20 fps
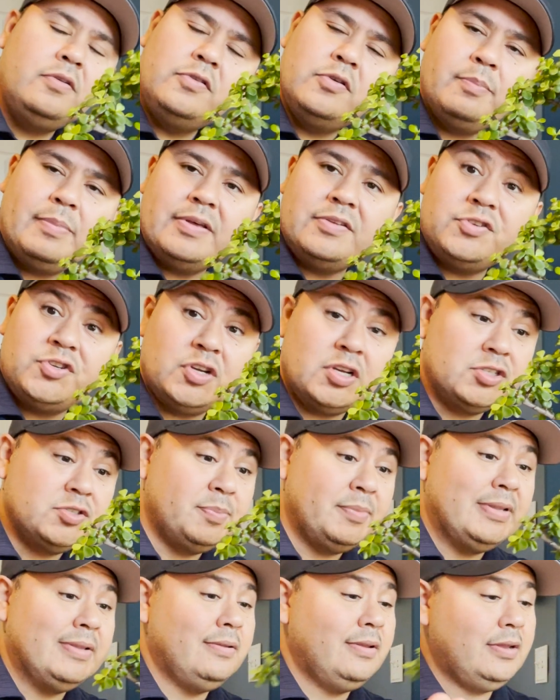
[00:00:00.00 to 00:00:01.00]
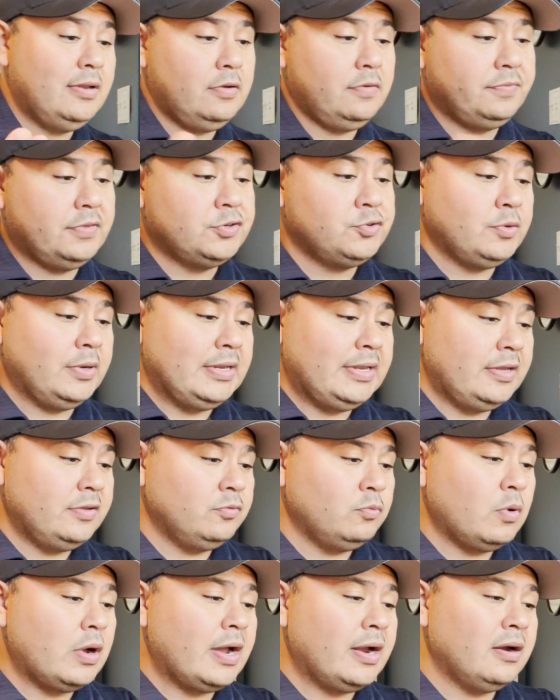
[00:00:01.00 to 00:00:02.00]
your best judgment, if the tree needs
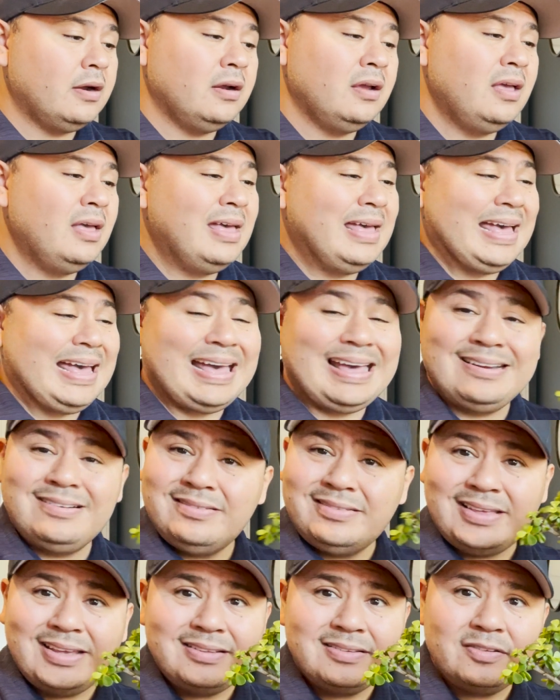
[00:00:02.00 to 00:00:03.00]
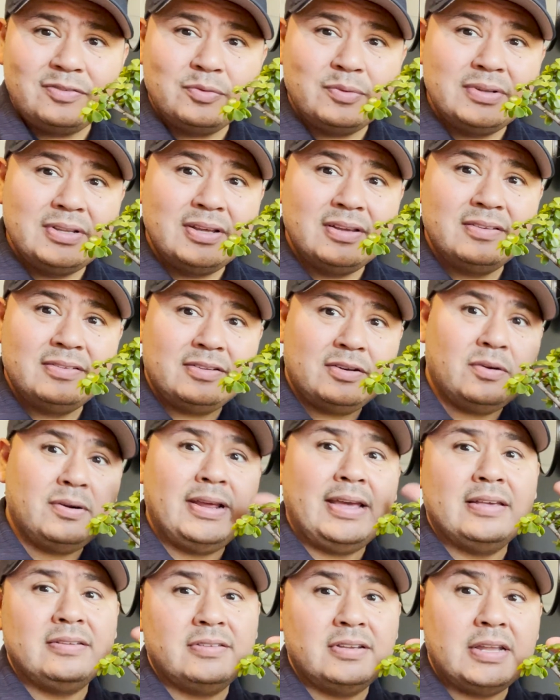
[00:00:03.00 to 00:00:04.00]
wire. I don't think this one does. It already
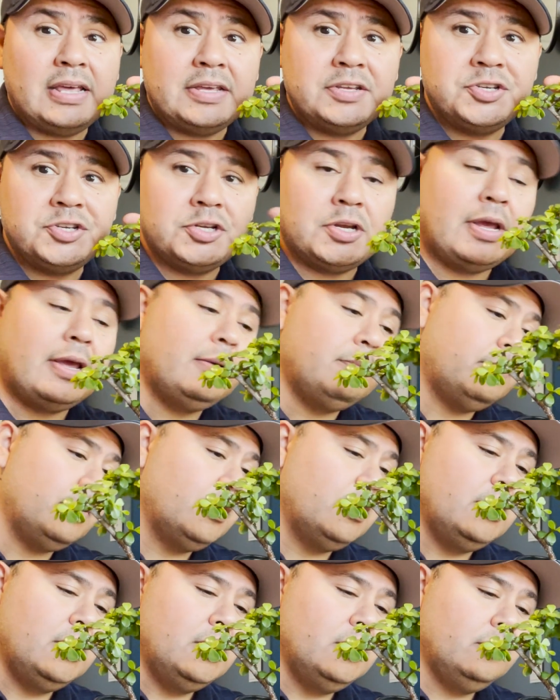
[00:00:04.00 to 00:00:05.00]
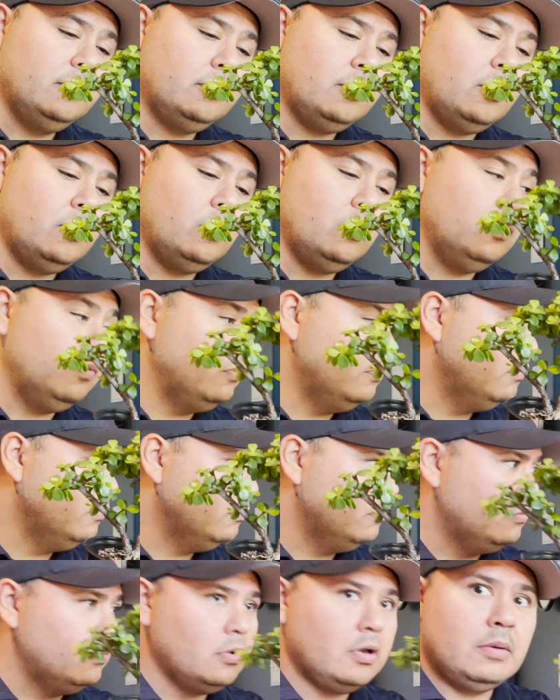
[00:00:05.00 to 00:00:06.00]
has a nice shape. So
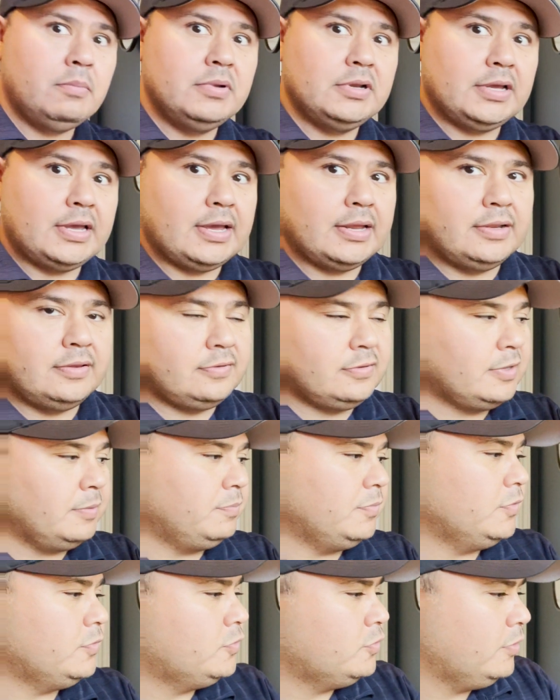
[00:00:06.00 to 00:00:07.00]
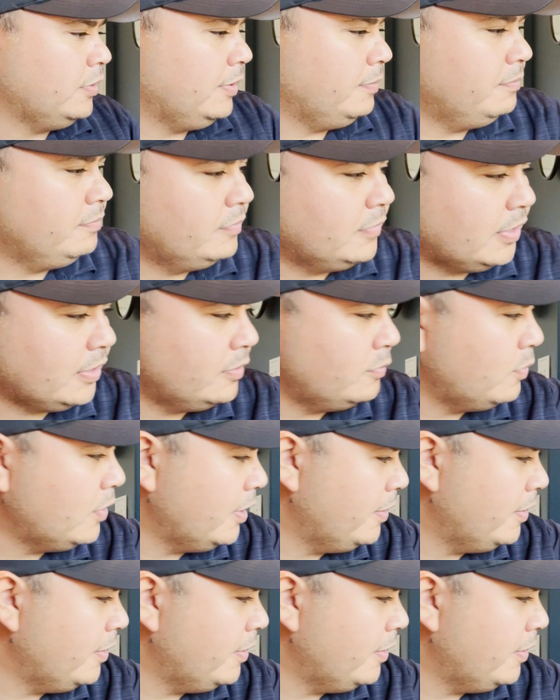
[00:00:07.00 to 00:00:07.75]
I'm going to kind of skip this tree. I'm not going to wire